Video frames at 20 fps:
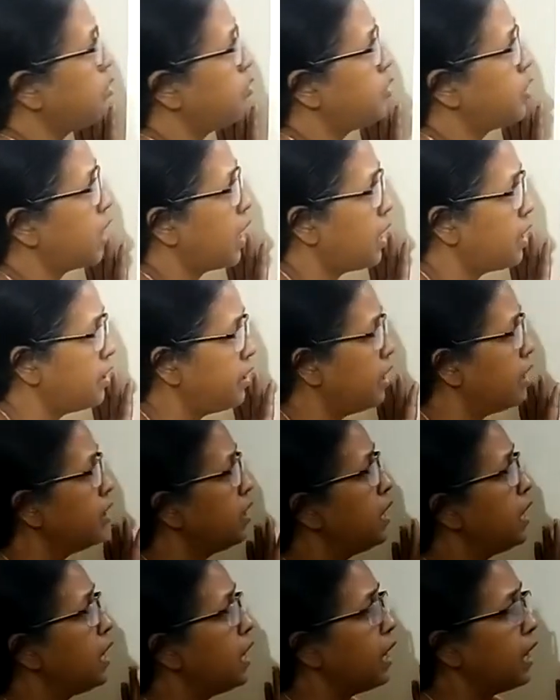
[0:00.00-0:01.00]
of China.
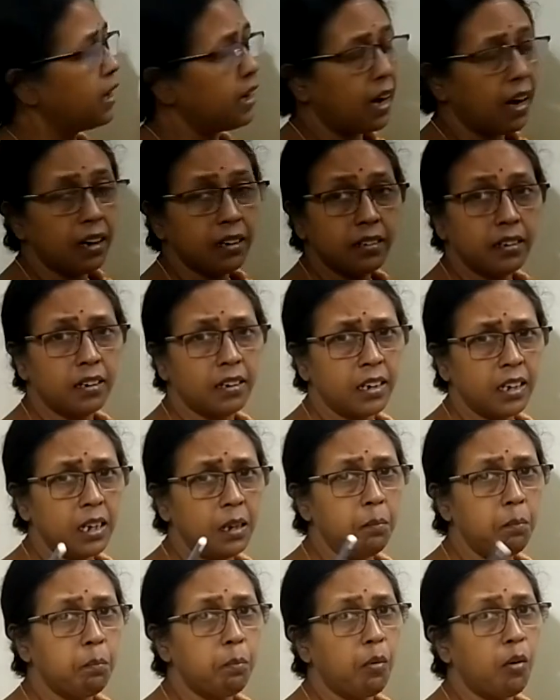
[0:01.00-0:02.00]
And other
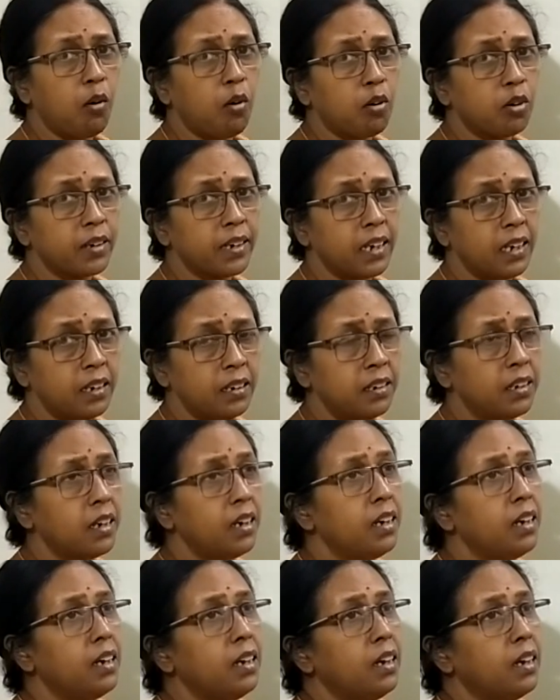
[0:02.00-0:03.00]
important
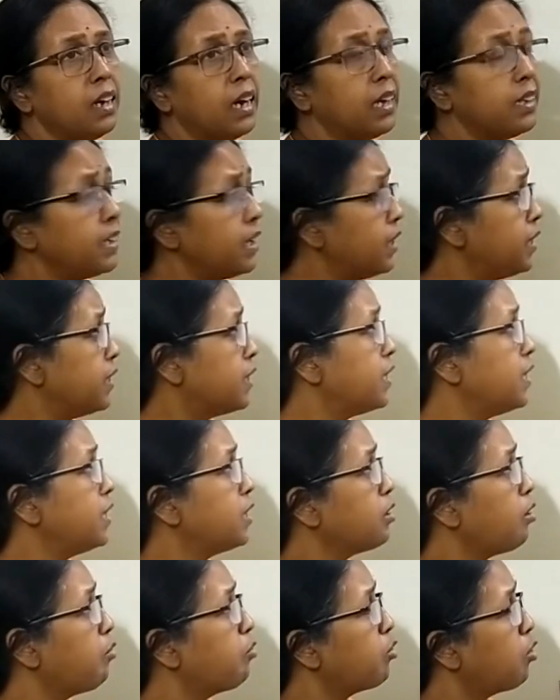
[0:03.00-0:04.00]

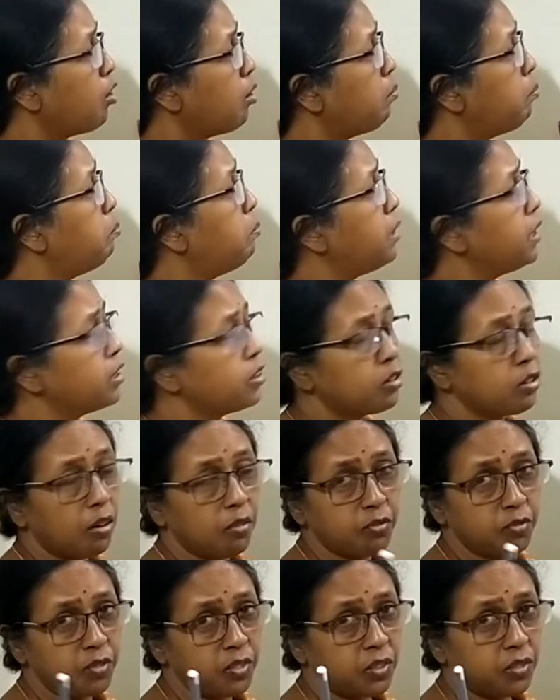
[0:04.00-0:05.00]
agencies of government
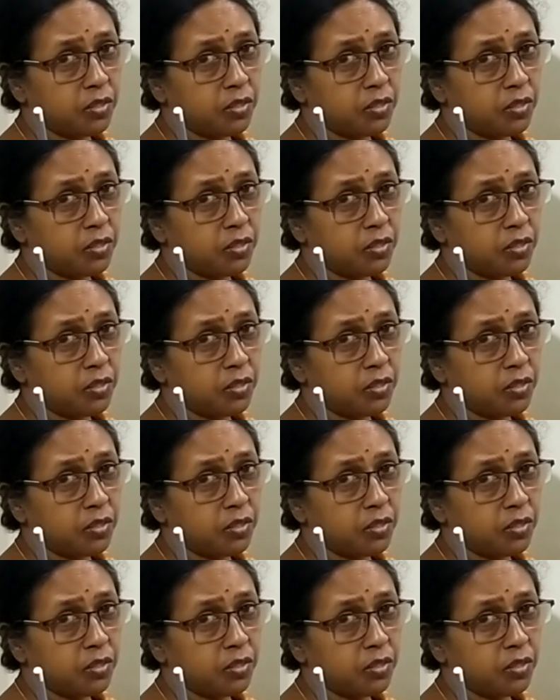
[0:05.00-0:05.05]
of